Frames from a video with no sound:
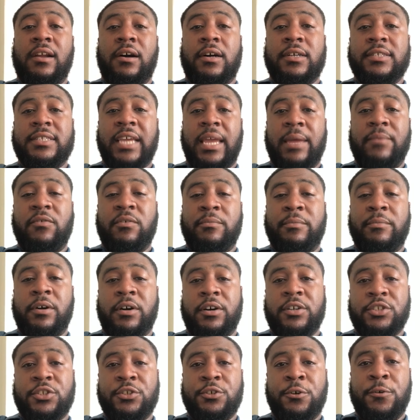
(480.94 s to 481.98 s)
last came from
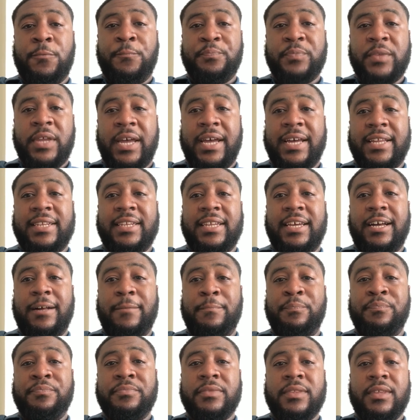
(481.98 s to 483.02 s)
Arsenal.
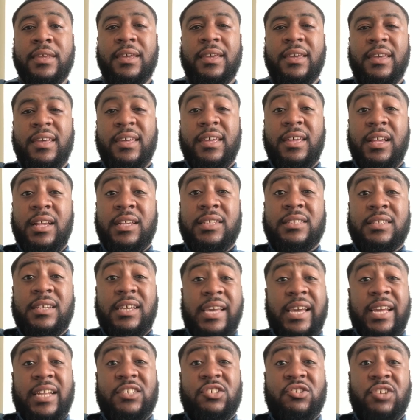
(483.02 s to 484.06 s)
And he's
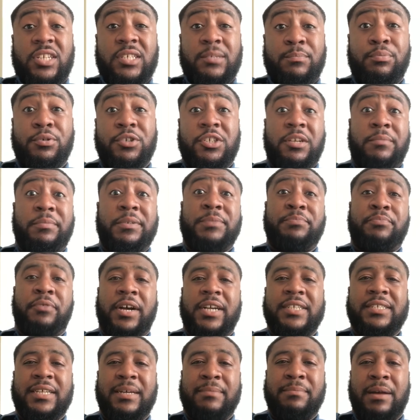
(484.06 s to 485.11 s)
again trying to push up his
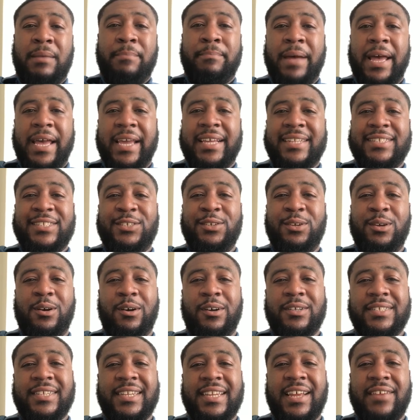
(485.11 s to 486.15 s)
price tag by bagging two
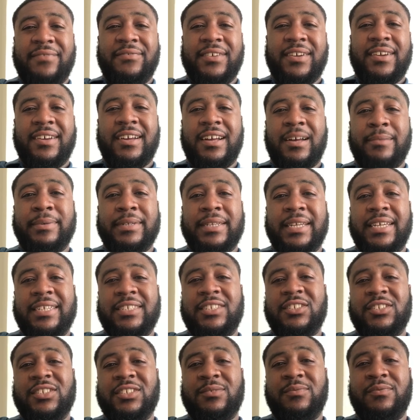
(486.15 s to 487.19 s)
goals at the African Cup of
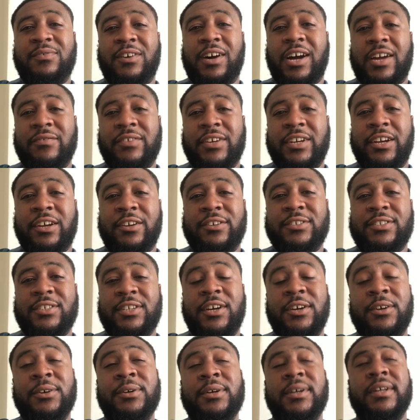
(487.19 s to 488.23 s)
Nations before Ivory Coast.
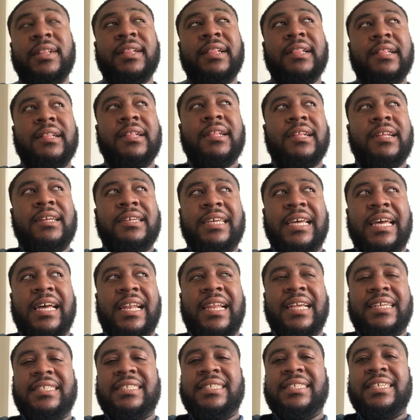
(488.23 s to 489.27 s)
So yeah,
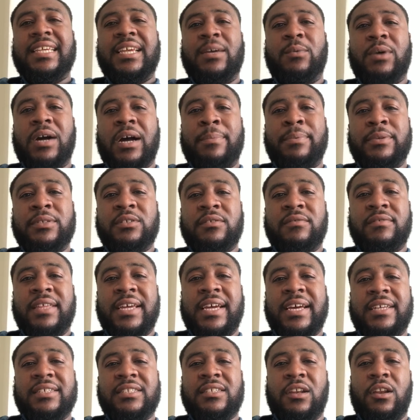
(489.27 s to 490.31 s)
let's see what happens with
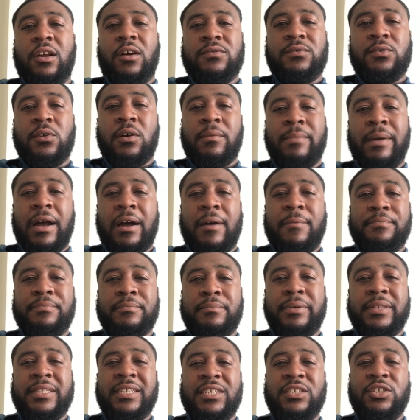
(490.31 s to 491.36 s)
there. There's a lot of talk
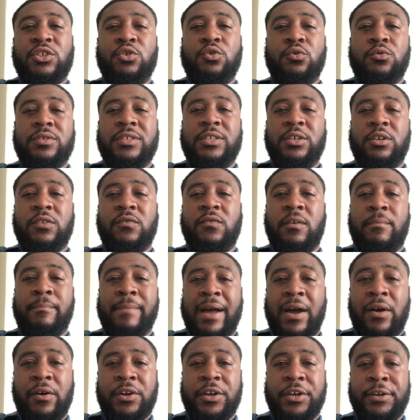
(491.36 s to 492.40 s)
about potential deals from
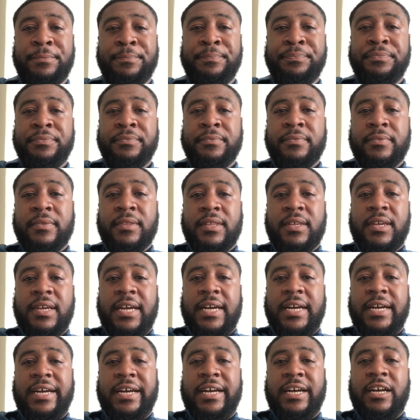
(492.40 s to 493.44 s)
Malcolm.
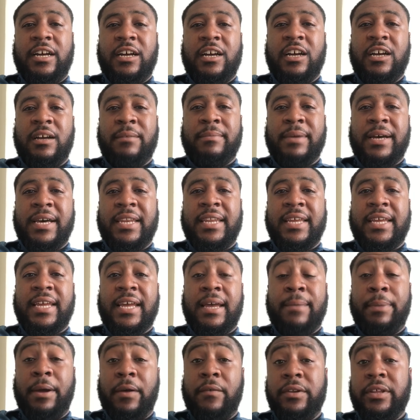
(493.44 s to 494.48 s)
And
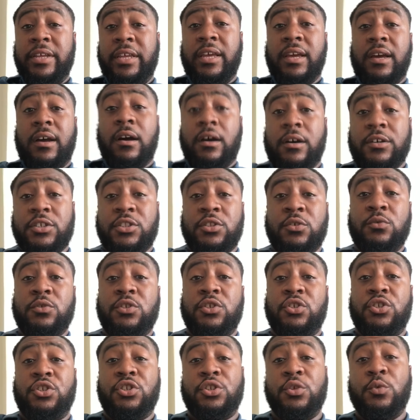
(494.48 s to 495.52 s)
apparently, yeah, Arsenal
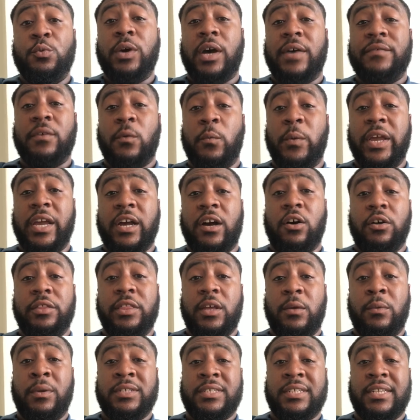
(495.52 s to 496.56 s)
do have a winger on
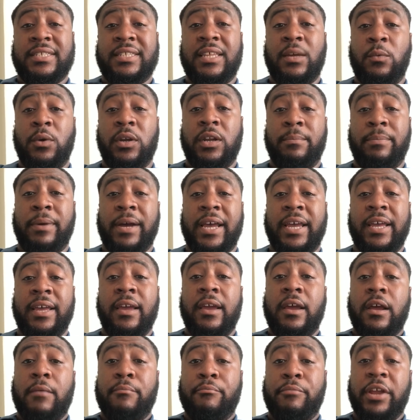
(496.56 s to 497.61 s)
their wish list. They want
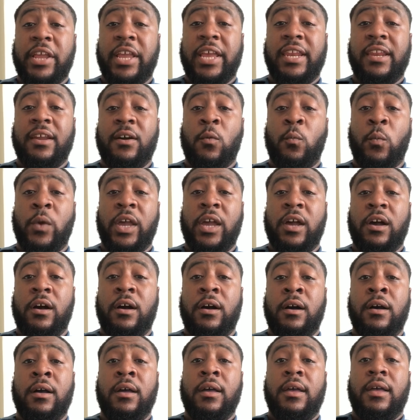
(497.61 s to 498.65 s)
to bring in a winger,
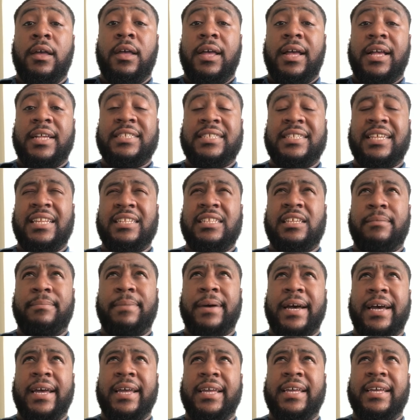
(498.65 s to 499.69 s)
a
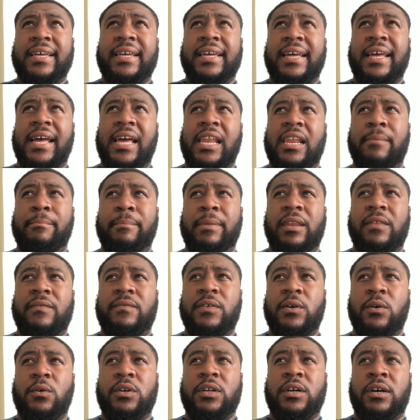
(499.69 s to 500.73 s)
centre-back and a
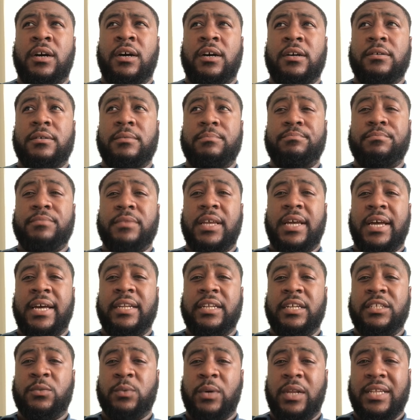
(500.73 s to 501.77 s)
midfielder,
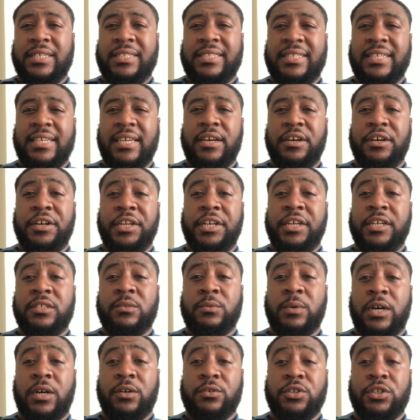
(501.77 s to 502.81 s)
and as well as Tierney as
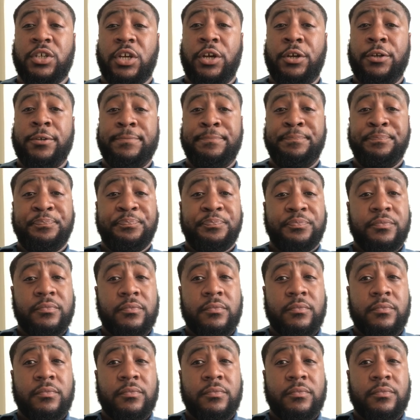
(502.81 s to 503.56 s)
well. So,